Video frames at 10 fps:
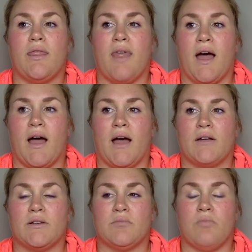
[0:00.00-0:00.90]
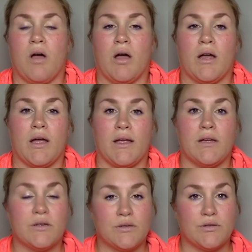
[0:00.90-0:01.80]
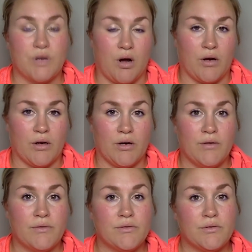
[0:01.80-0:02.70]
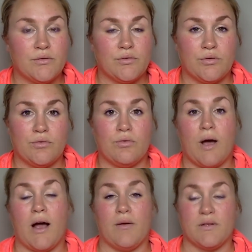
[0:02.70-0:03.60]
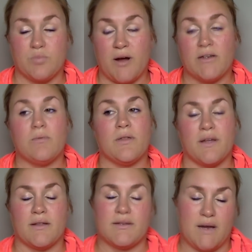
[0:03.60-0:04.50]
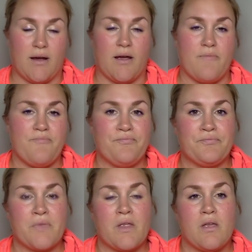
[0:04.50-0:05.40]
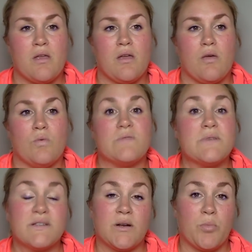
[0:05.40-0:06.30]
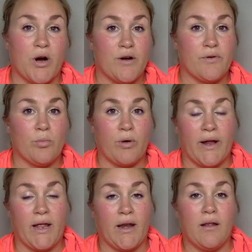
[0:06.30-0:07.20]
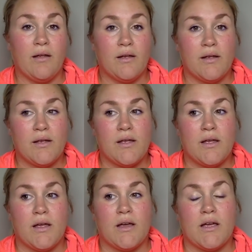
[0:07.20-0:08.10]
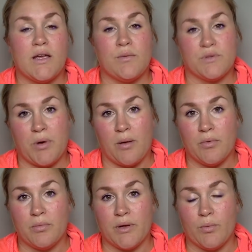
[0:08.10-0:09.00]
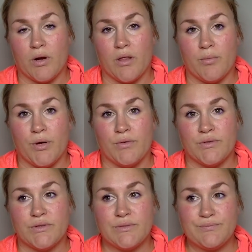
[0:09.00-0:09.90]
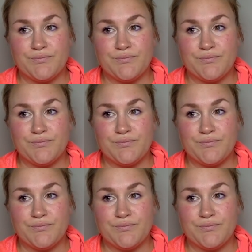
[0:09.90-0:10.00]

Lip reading: that my daughter, who I was pregnant with at the time, was missing a part of her brain. It was probably one of the most,